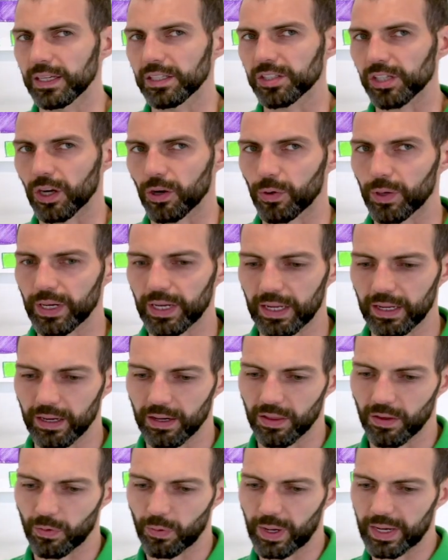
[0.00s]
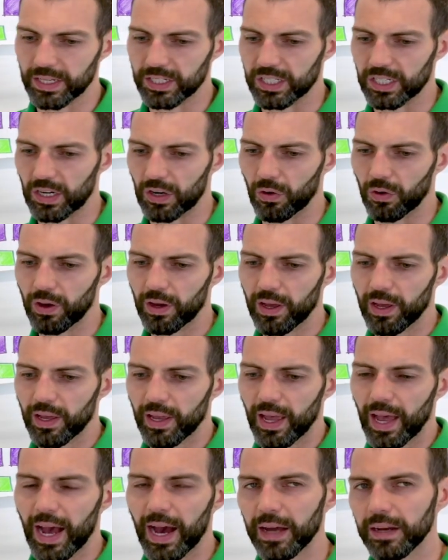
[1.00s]
each ingredient in the ratio,
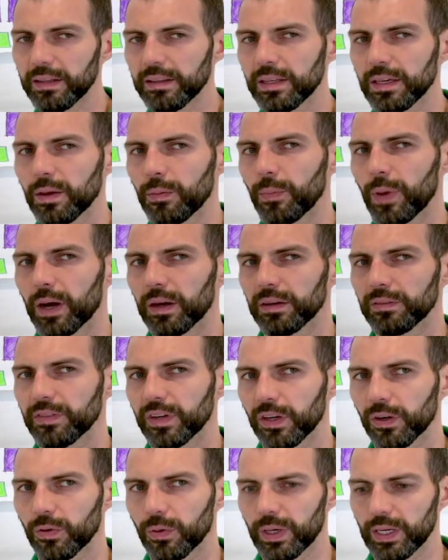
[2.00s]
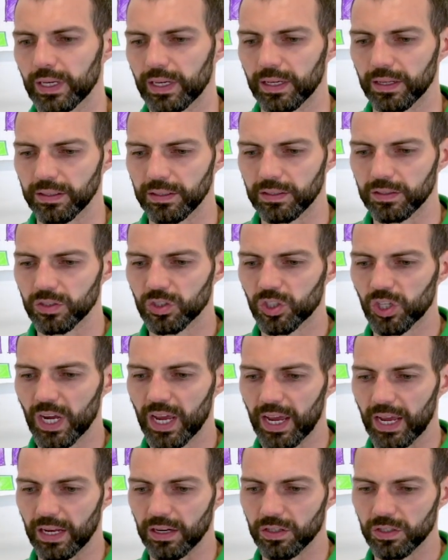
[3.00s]
how did the amount of ingredients
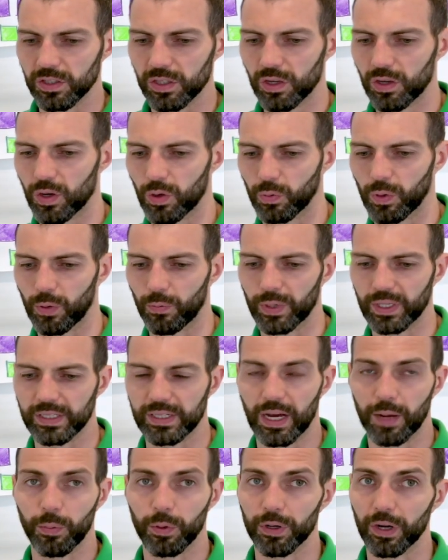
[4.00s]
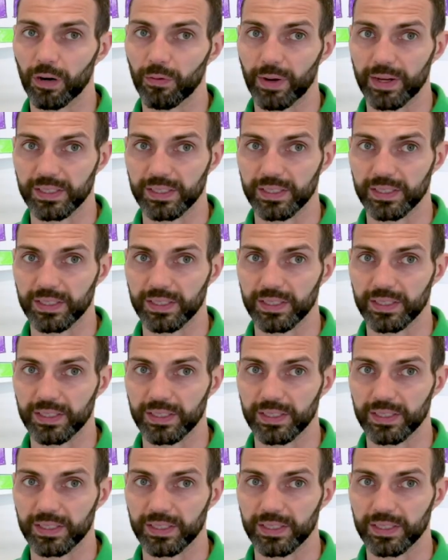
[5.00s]
change when we doubled our